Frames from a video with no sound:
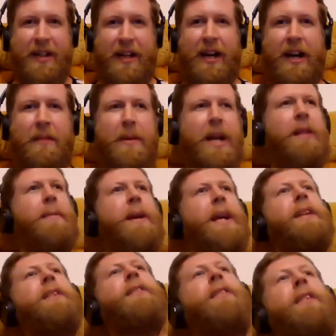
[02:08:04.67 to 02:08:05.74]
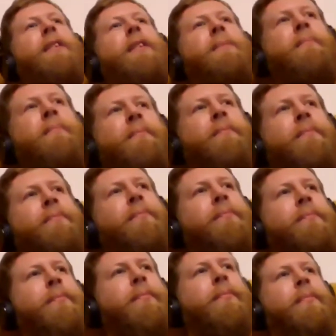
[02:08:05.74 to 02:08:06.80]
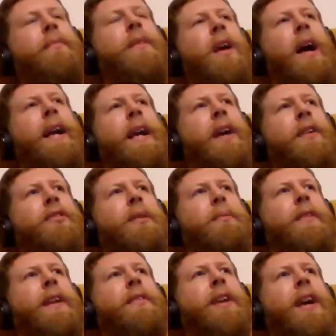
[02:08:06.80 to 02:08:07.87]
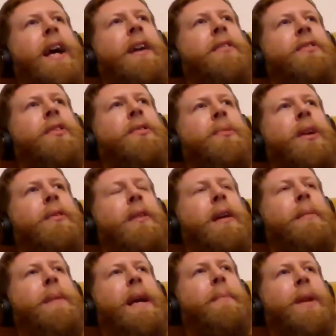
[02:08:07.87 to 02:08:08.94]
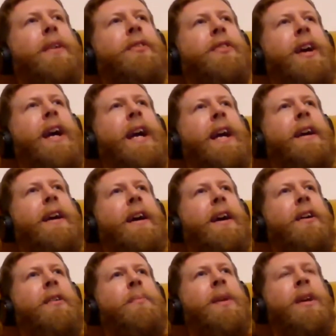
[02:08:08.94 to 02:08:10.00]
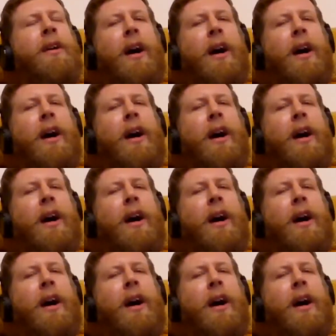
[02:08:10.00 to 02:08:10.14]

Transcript: Um, and I mean, you know, I guess some of these cases as well, where people are saying, um,